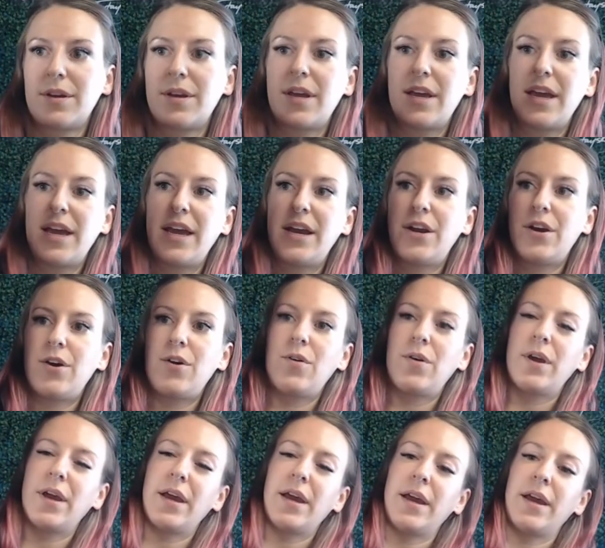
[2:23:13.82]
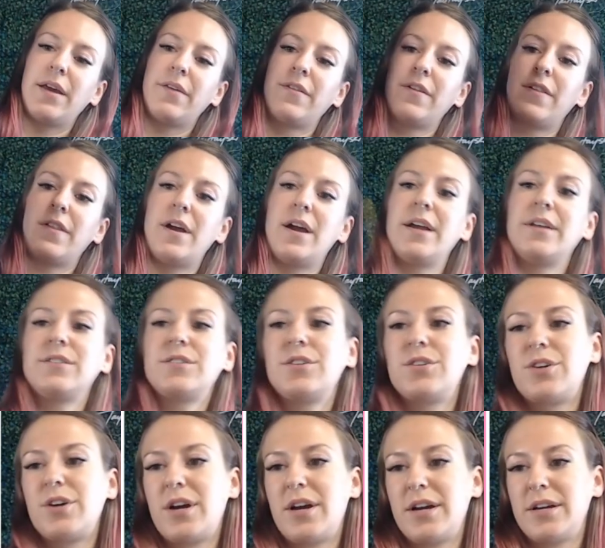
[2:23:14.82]
Okay, the lines in
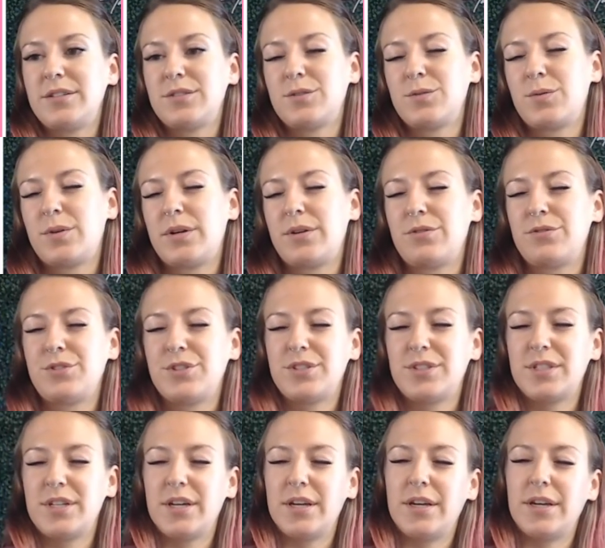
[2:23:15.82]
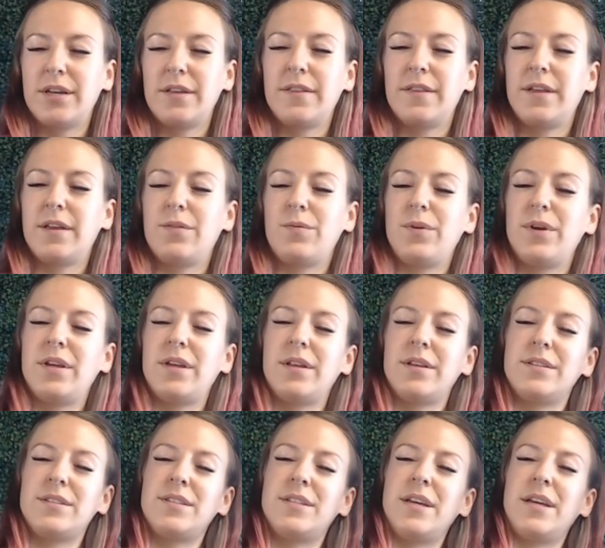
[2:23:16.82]
her eyes is what I was just saying, and then we can
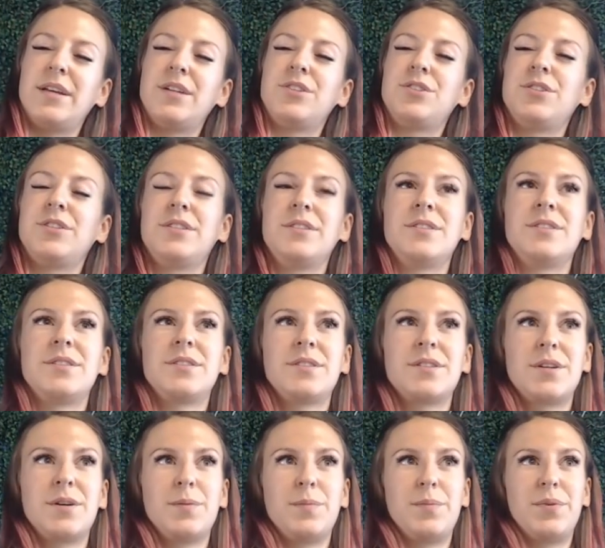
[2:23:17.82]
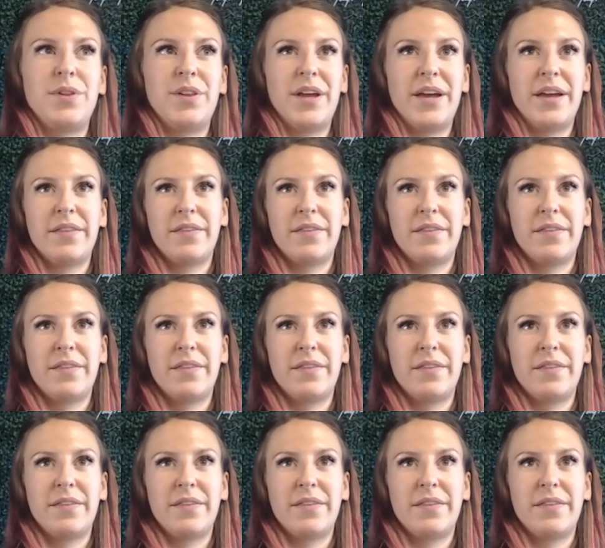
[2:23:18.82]
say she's complete.